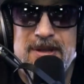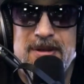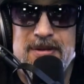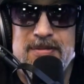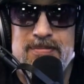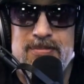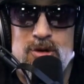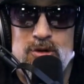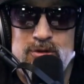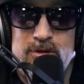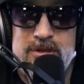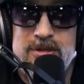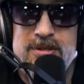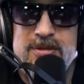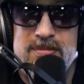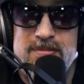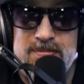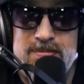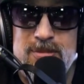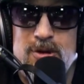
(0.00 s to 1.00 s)
most
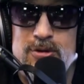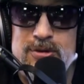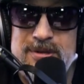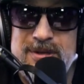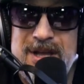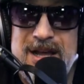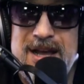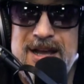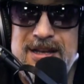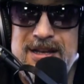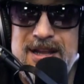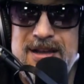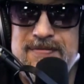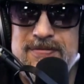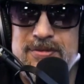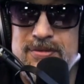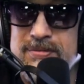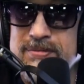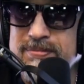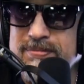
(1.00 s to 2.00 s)
most
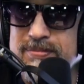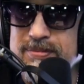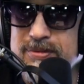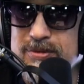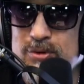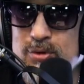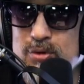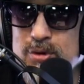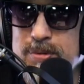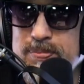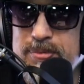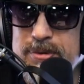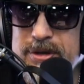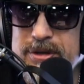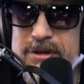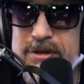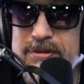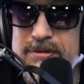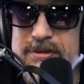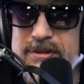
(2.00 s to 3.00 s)
high-level
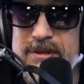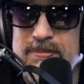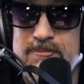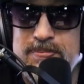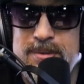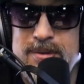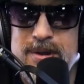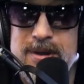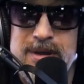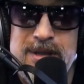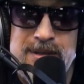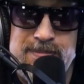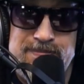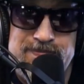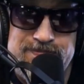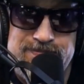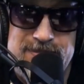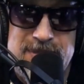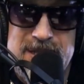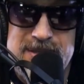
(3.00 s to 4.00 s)
corporate dudes that party,
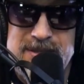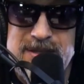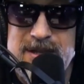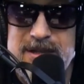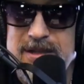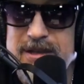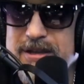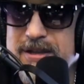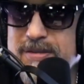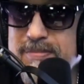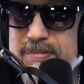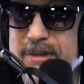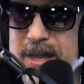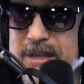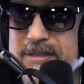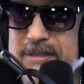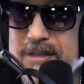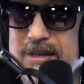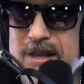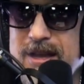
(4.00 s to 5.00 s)
that's how they come
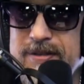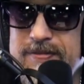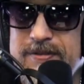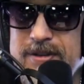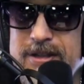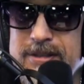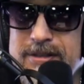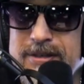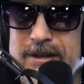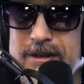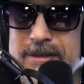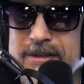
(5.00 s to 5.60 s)
back to life right there.